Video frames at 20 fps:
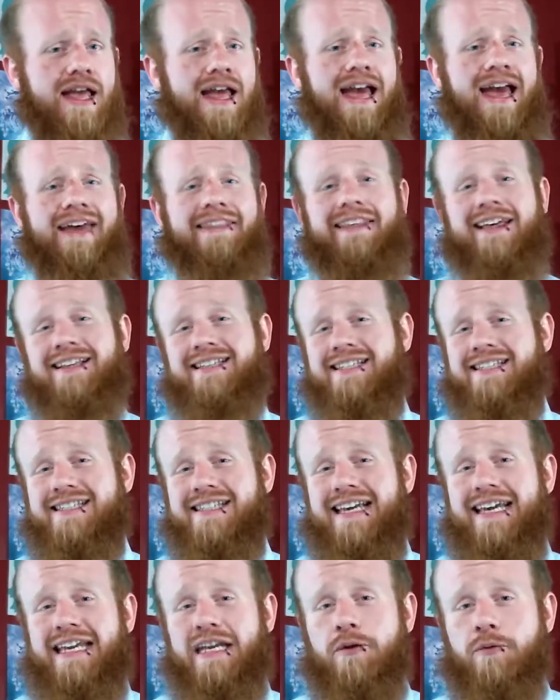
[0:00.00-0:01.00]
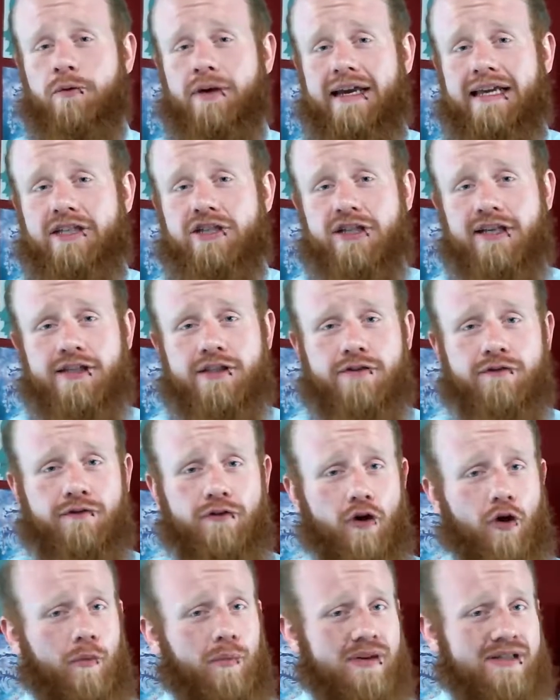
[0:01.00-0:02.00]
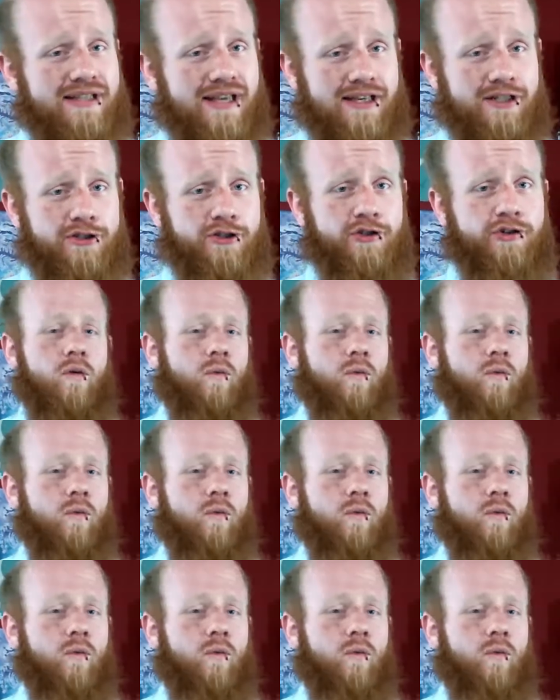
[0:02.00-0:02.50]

and then seeing it reach its full potential.